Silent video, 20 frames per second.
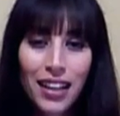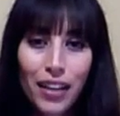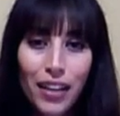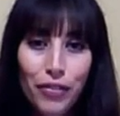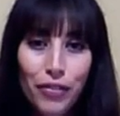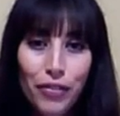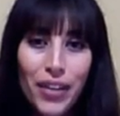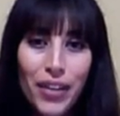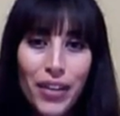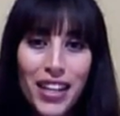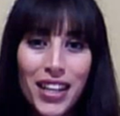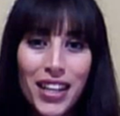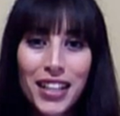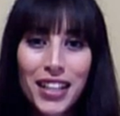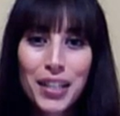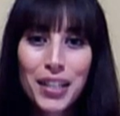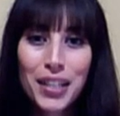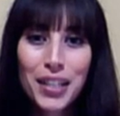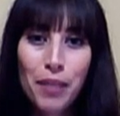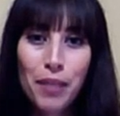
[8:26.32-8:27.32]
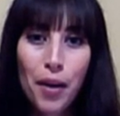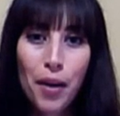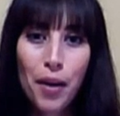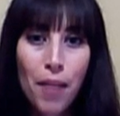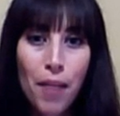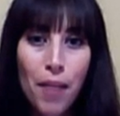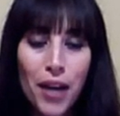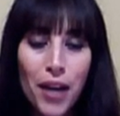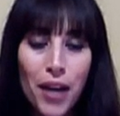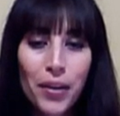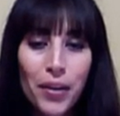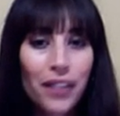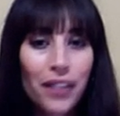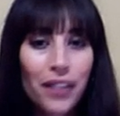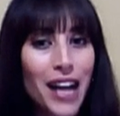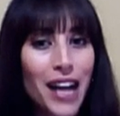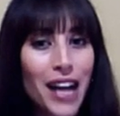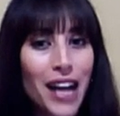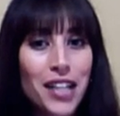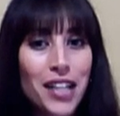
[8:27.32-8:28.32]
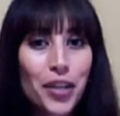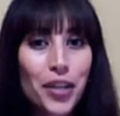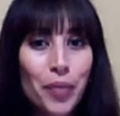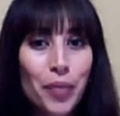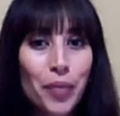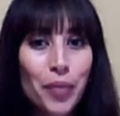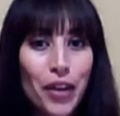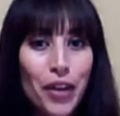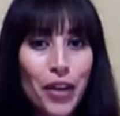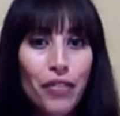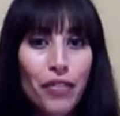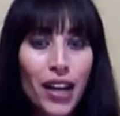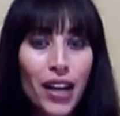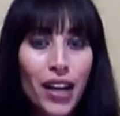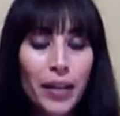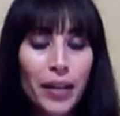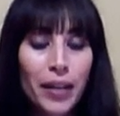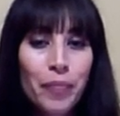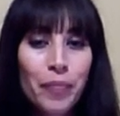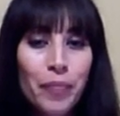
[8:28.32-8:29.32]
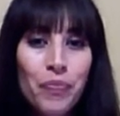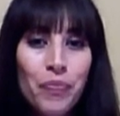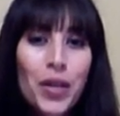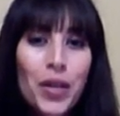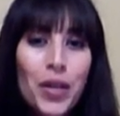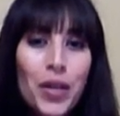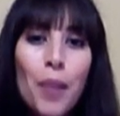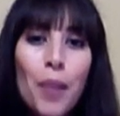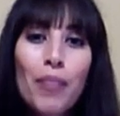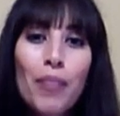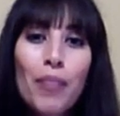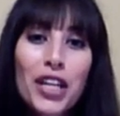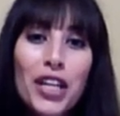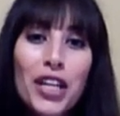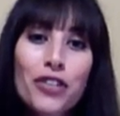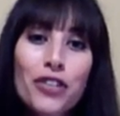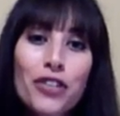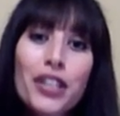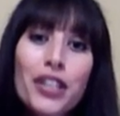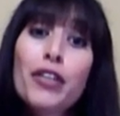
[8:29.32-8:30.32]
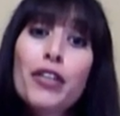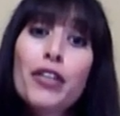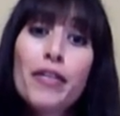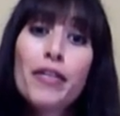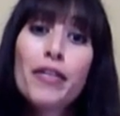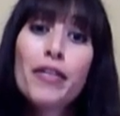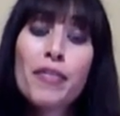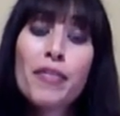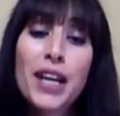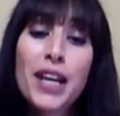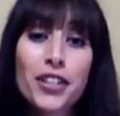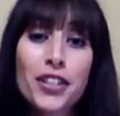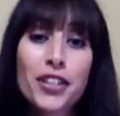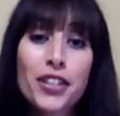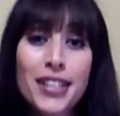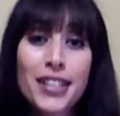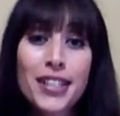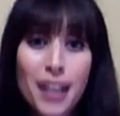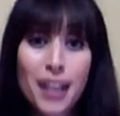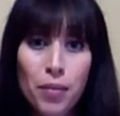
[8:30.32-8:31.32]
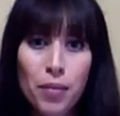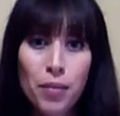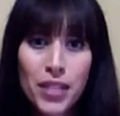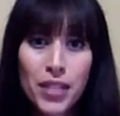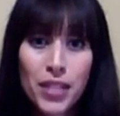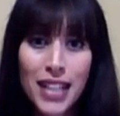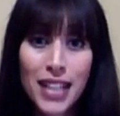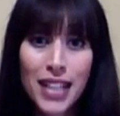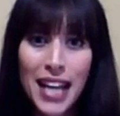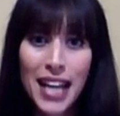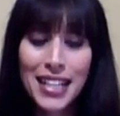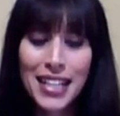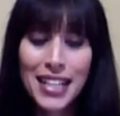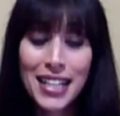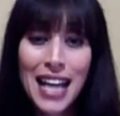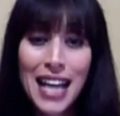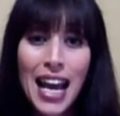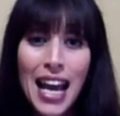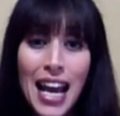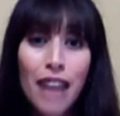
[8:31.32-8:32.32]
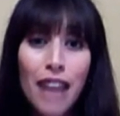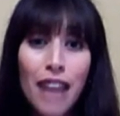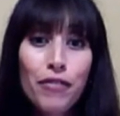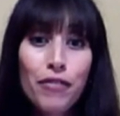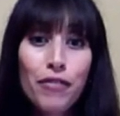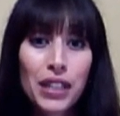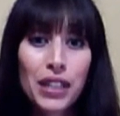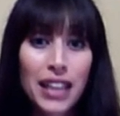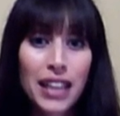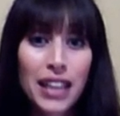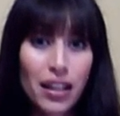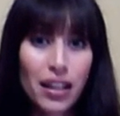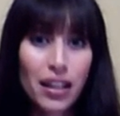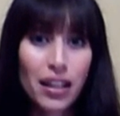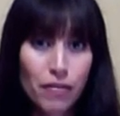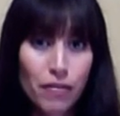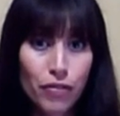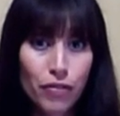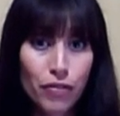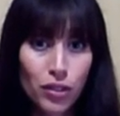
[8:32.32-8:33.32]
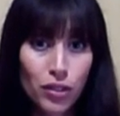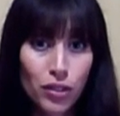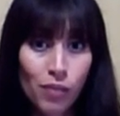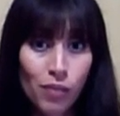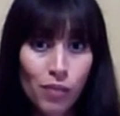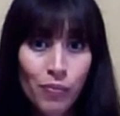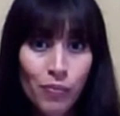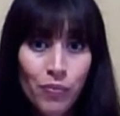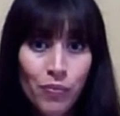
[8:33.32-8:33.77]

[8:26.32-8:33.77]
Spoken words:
A few other things to bear in mind when creating your profile. Make sure that your information is up to date and filled out in full.